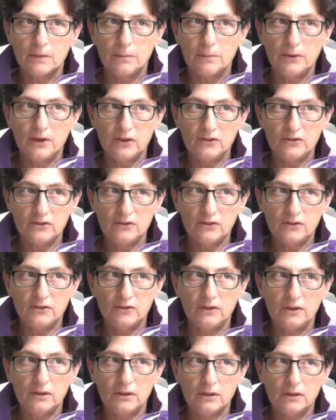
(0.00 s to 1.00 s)

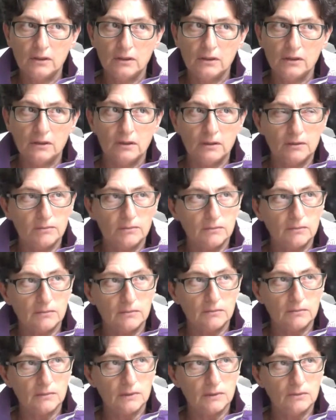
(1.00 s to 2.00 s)
person,
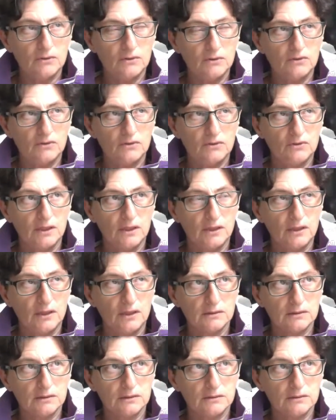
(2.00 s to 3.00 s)
how do you say
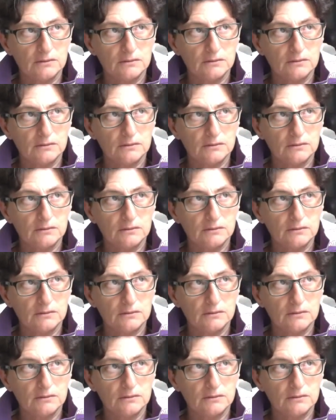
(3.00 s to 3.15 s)
that?